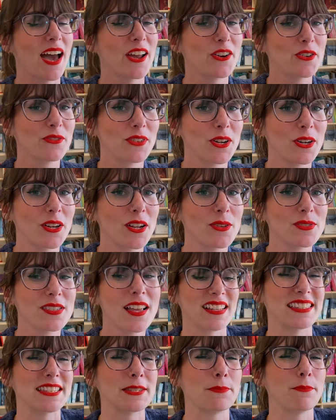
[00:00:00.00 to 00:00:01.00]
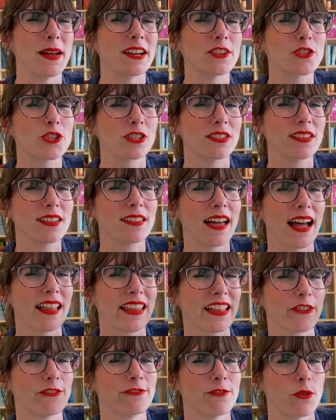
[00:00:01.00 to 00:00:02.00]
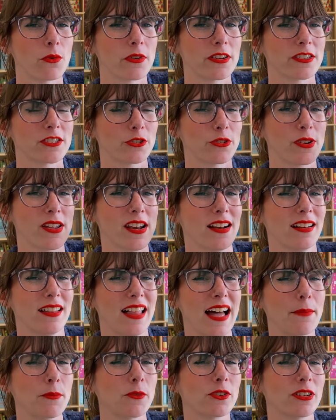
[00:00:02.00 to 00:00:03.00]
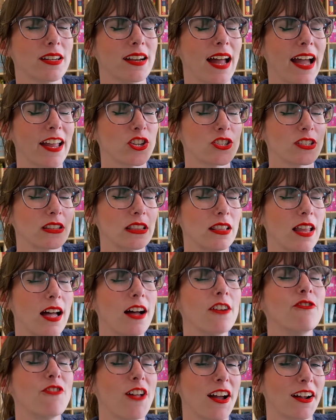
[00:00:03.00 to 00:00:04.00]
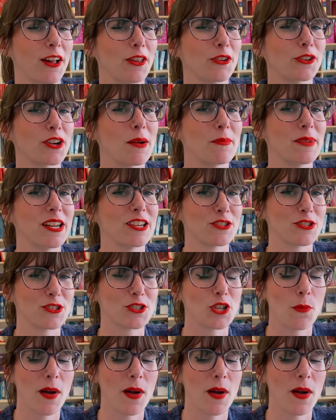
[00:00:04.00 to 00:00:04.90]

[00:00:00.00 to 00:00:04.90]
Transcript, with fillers: pattern photos, especially that like forest green and a lime green. I just love that color combination so